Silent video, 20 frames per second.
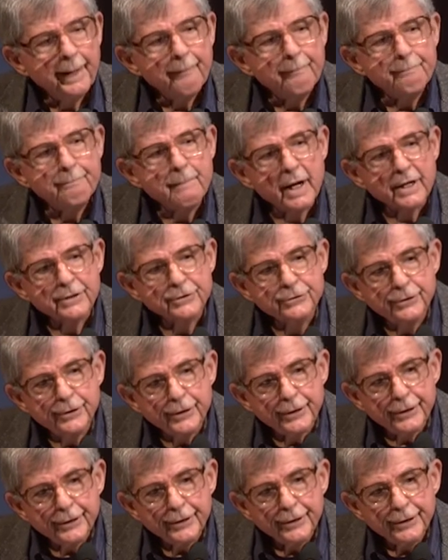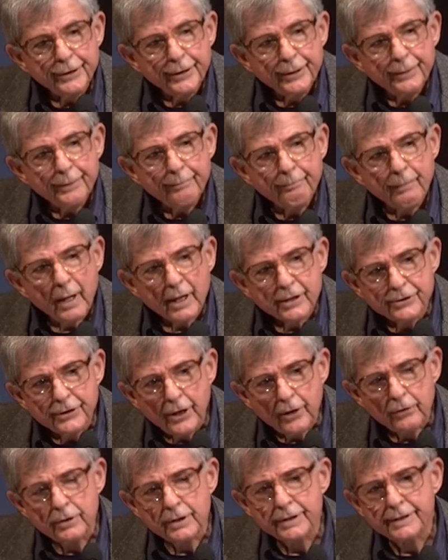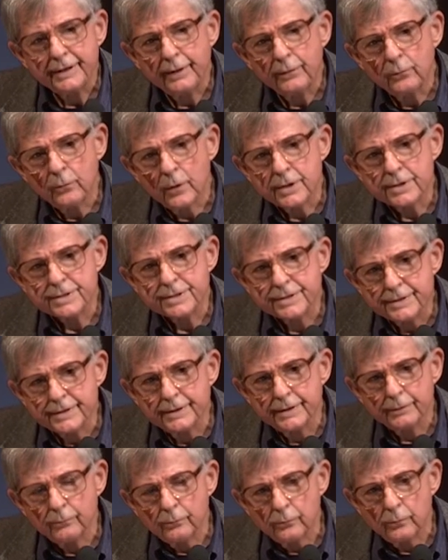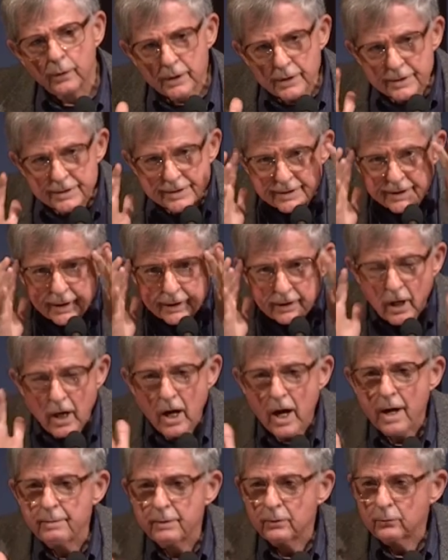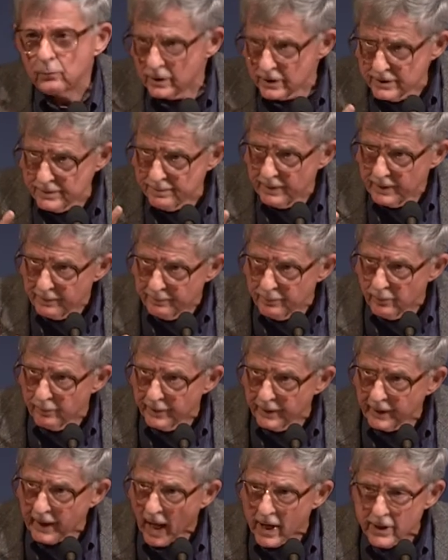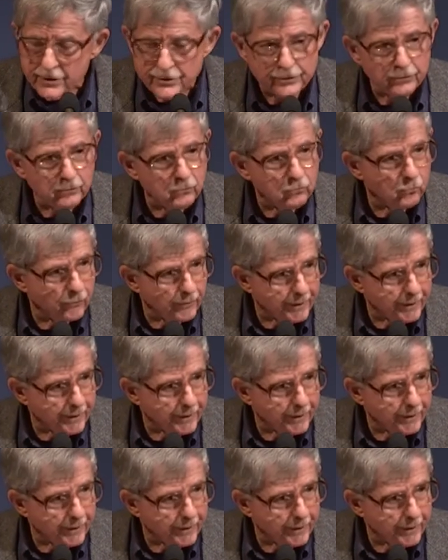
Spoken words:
Modernity was the time in which people began to